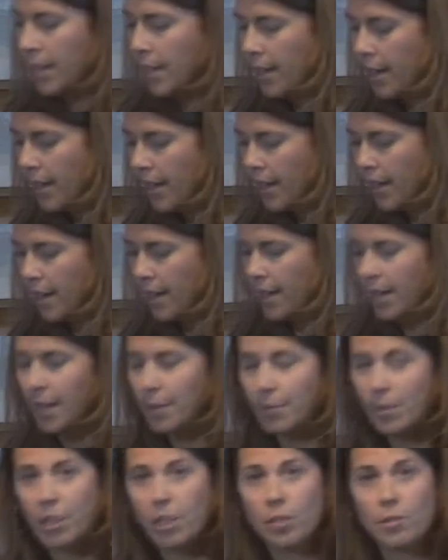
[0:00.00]
And
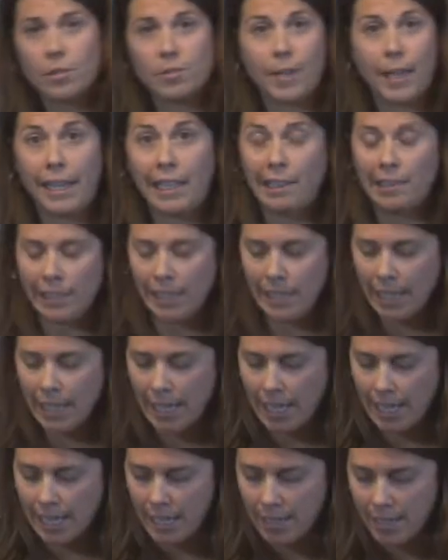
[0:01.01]
I'm going to use my clean
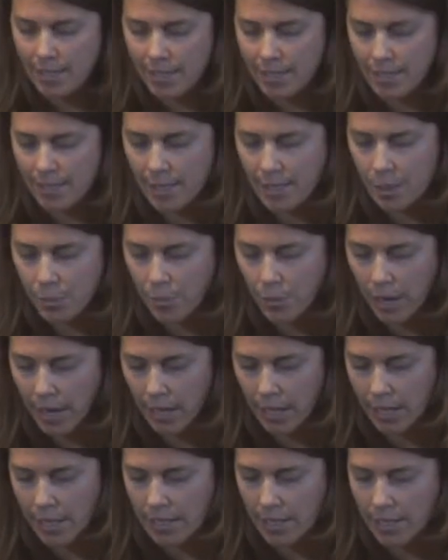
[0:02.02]
hand to
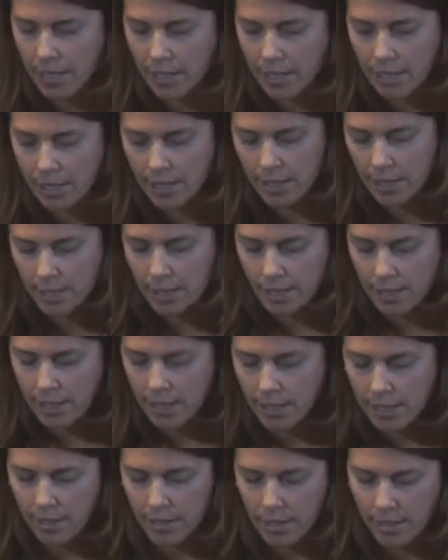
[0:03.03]
spread
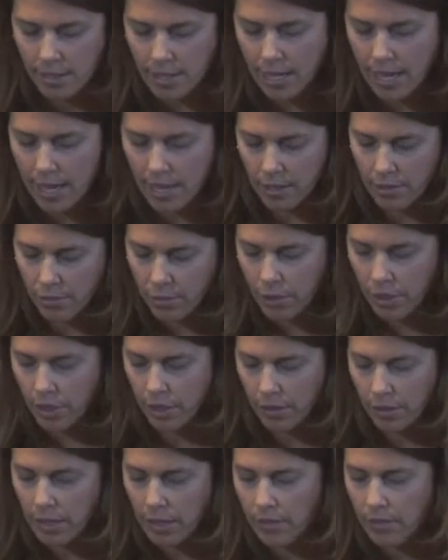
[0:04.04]
the olive
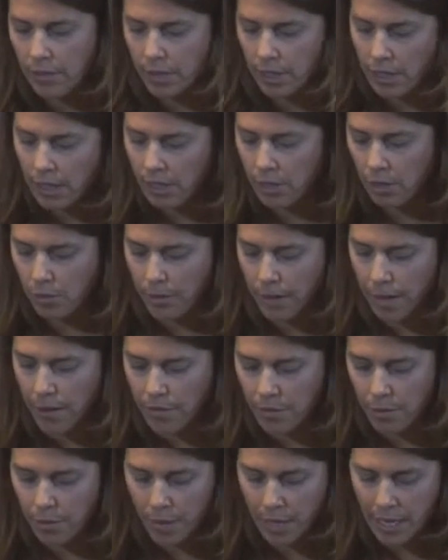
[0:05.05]
oil evenly
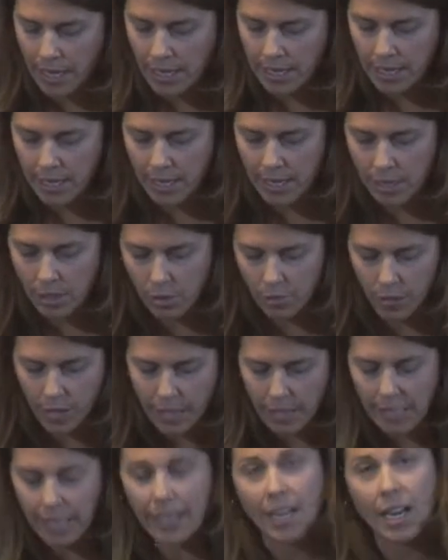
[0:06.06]
around the pan. You
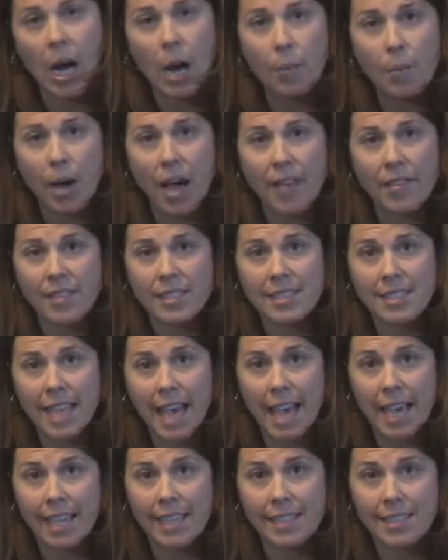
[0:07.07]
want to get it up on the
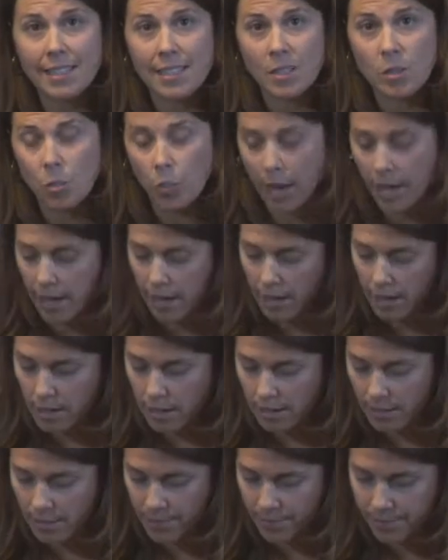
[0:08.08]
sides as
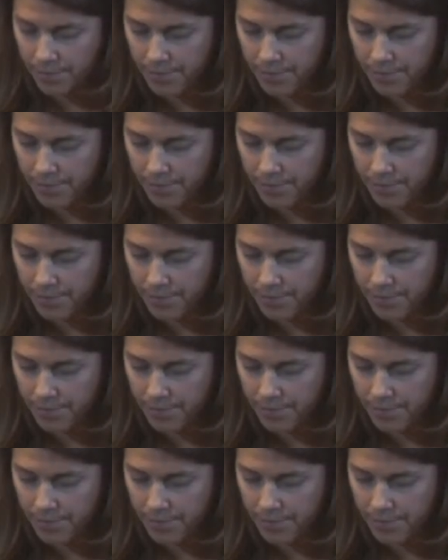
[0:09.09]
well.